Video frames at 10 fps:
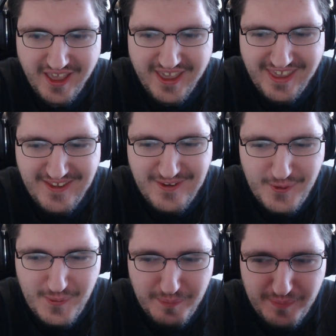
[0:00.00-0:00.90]
And
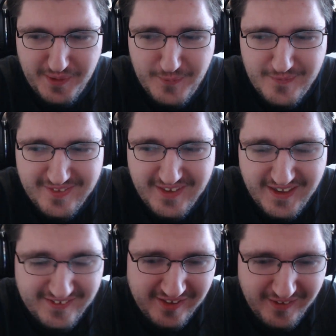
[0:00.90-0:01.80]
new
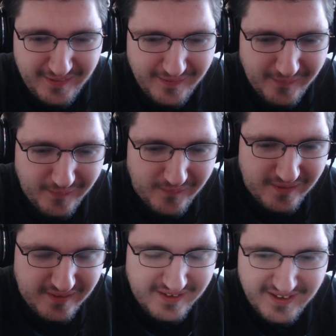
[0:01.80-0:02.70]
music too!